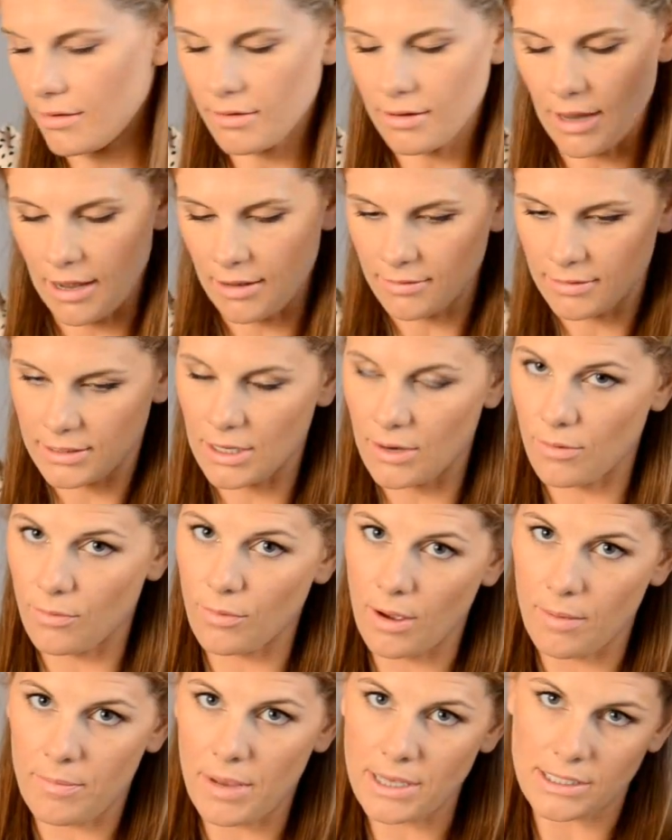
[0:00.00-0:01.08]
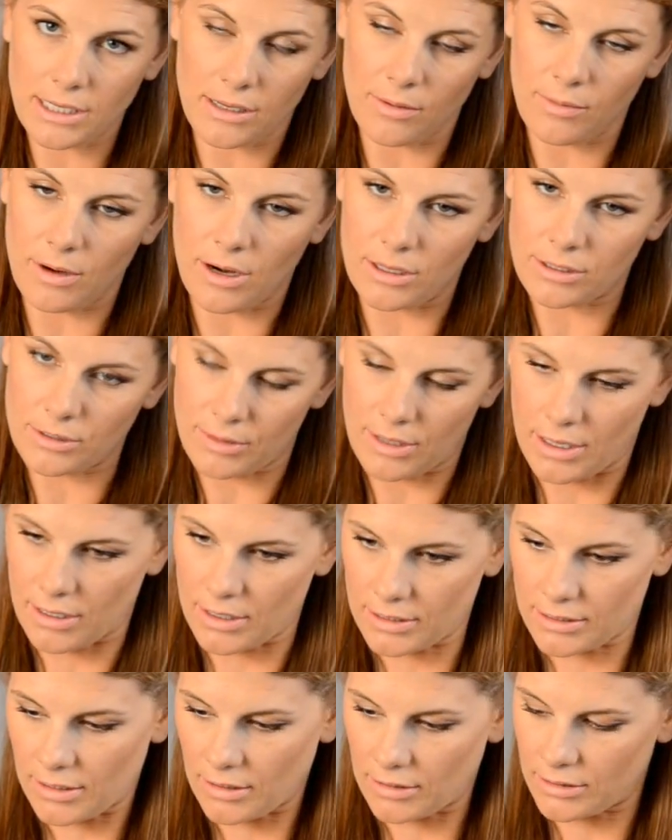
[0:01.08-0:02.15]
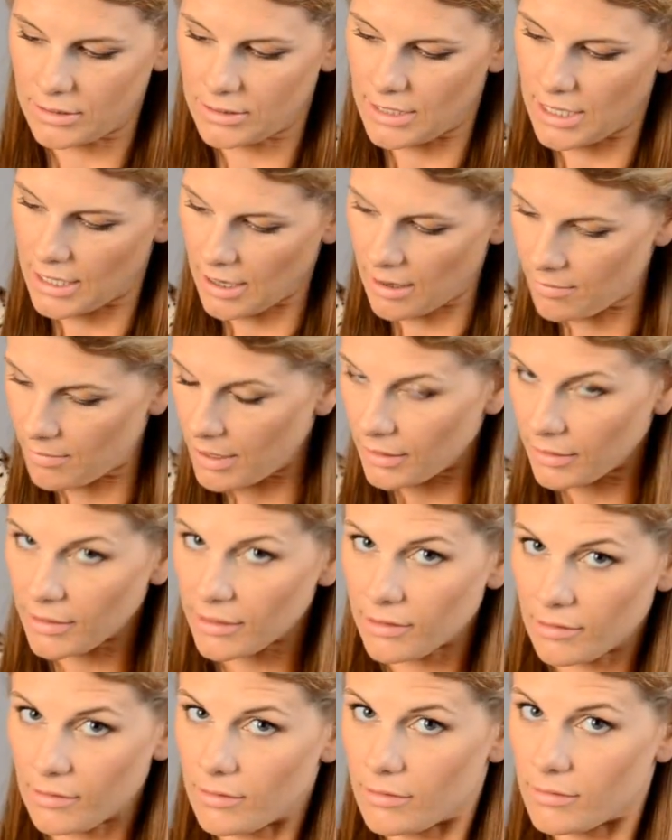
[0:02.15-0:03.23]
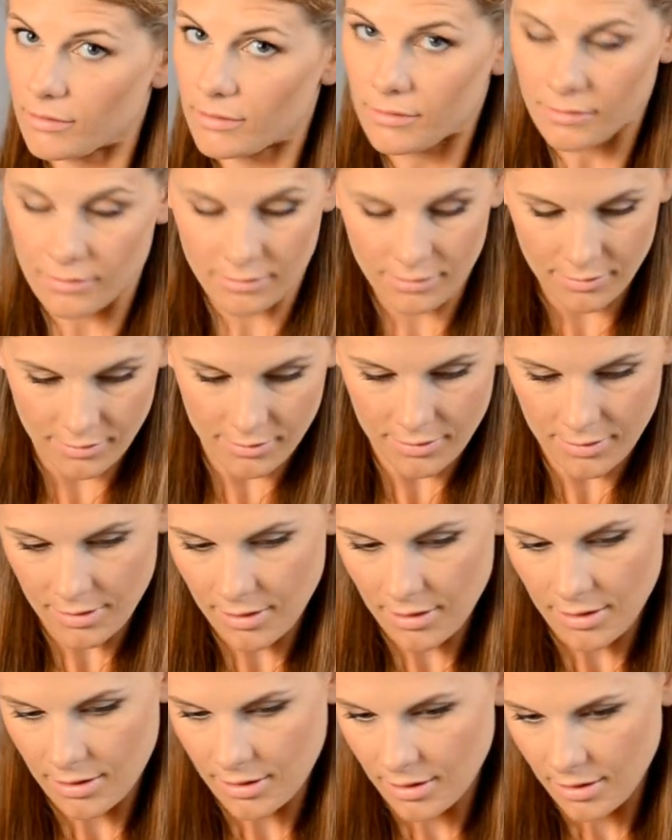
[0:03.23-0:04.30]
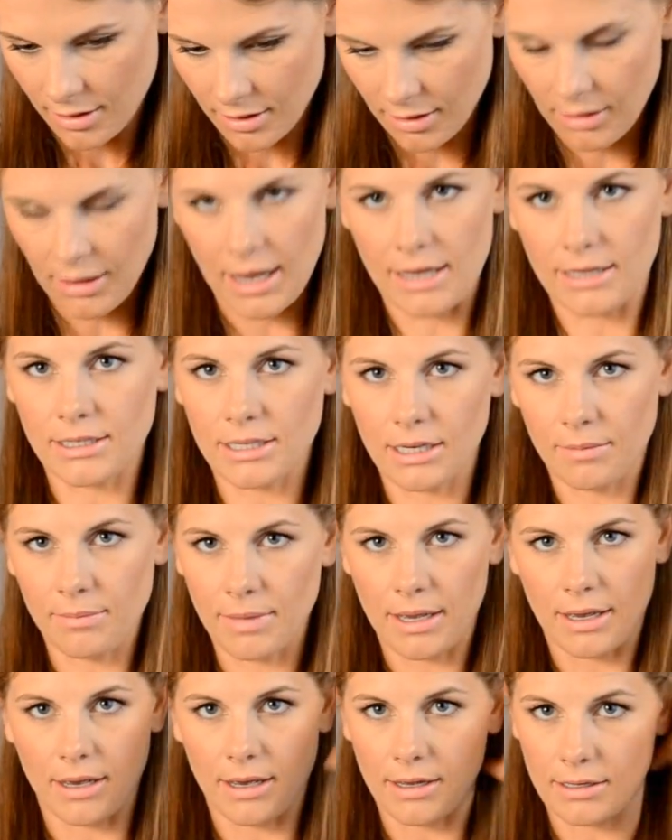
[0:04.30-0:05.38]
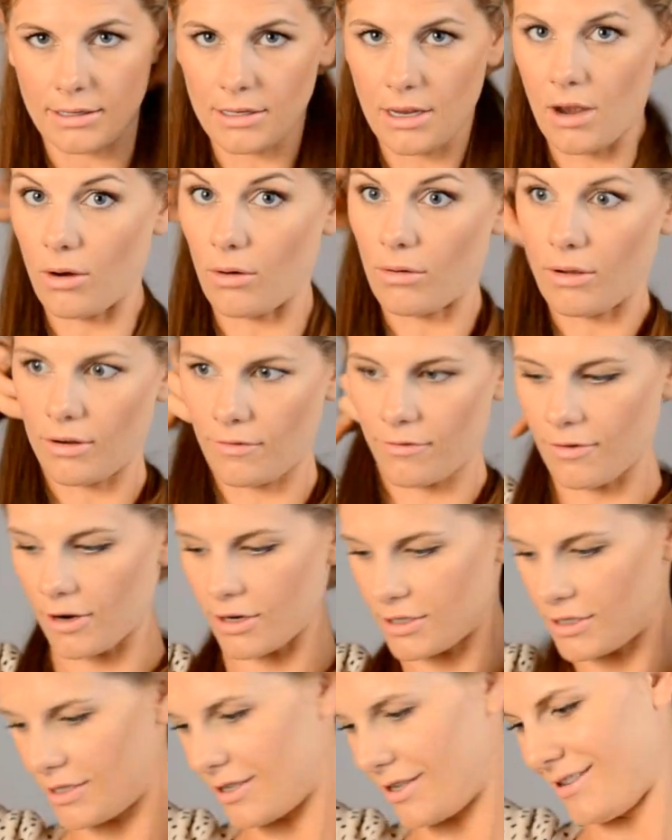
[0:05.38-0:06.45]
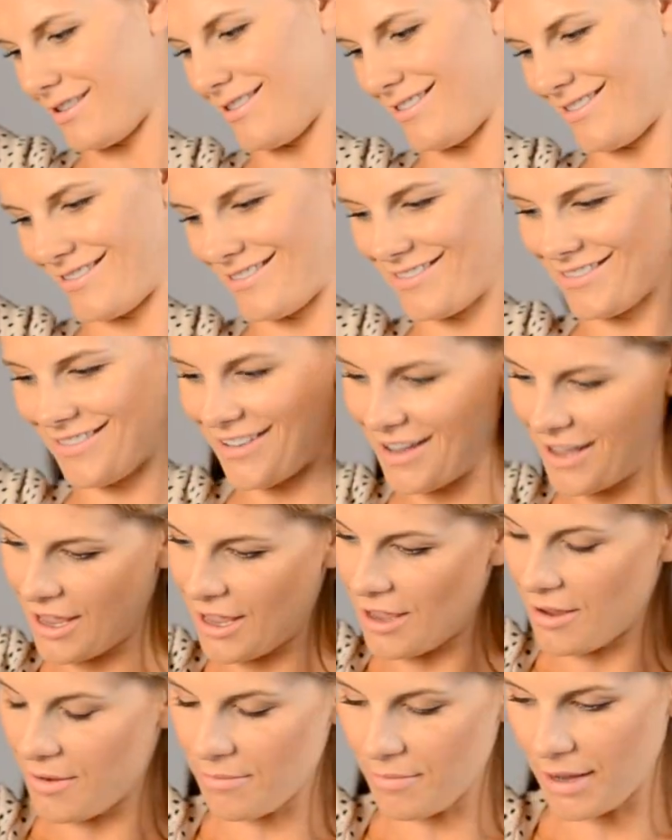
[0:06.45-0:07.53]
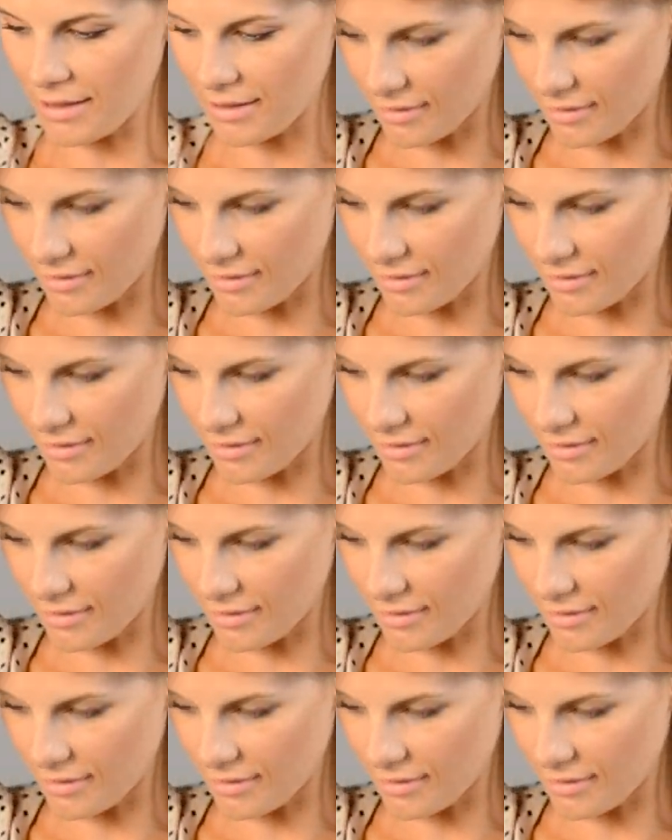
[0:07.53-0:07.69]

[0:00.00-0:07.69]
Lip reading: Yeah, so basically what I'll do here is I'll just take out my little elastic band. Oh, and first my